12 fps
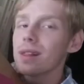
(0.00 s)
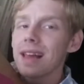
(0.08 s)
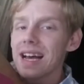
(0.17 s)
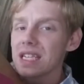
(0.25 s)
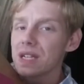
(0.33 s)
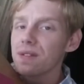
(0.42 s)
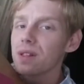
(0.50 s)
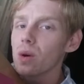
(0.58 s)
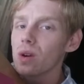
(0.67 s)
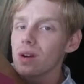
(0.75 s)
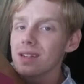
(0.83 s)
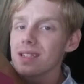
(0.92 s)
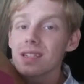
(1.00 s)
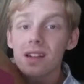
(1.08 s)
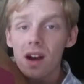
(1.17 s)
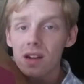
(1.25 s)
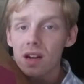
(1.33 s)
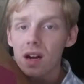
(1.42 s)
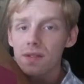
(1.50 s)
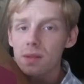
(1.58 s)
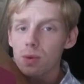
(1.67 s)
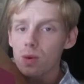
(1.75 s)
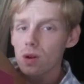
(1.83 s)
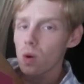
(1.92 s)
the last floor is knocked off
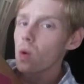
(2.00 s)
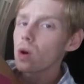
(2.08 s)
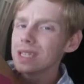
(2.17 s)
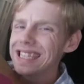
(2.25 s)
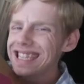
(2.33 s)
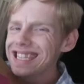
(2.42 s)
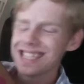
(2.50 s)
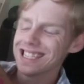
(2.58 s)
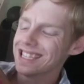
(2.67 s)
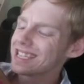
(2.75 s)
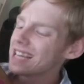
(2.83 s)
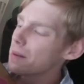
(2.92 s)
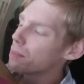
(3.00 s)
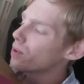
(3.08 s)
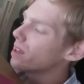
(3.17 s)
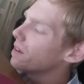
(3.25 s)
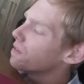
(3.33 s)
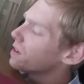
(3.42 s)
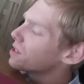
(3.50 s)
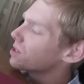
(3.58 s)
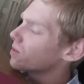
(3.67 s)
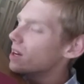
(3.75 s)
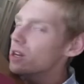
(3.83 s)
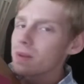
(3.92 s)
the board or eaten. At that point, you finish
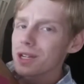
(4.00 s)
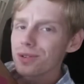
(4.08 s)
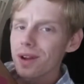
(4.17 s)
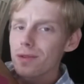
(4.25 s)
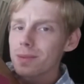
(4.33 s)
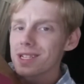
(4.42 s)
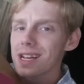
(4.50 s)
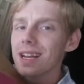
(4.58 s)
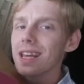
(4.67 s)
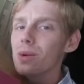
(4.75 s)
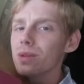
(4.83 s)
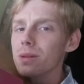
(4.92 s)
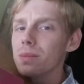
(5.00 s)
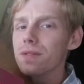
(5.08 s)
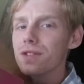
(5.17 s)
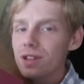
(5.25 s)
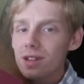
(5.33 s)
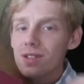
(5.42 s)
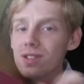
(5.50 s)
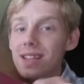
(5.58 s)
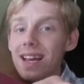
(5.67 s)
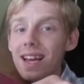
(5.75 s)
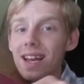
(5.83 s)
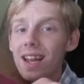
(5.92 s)
the round, make sure everybody's got an equal number of turns,
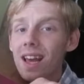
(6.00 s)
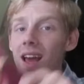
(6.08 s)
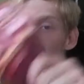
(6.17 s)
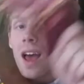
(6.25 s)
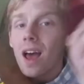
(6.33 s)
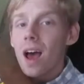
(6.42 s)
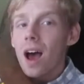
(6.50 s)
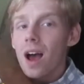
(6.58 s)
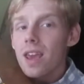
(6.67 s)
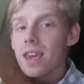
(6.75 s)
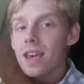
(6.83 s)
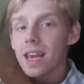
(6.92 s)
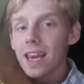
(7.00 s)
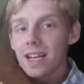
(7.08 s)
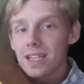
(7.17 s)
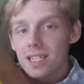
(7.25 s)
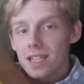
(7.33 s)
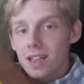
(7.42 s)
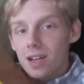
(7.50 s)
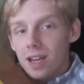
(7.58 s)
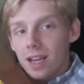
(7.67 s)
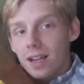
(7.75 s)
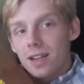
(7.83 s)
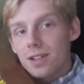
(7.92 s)
then you get to
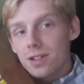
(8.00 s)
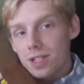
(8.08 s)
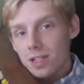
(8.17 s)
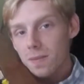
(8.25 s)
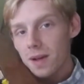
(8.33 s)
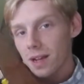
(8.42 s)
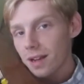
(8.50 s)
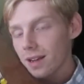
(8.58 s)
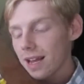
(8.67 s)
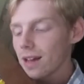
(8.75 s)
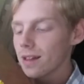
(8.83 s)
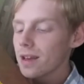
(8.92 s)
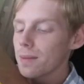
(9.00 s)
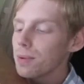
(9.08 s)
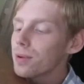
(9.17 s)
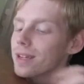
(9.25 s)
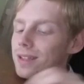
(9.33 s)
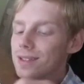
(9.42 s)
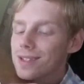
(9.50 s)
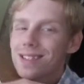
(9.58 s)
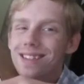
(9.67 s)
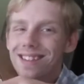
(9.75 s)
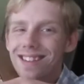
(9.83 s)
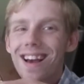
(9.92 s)
look in your stomach and tally up points.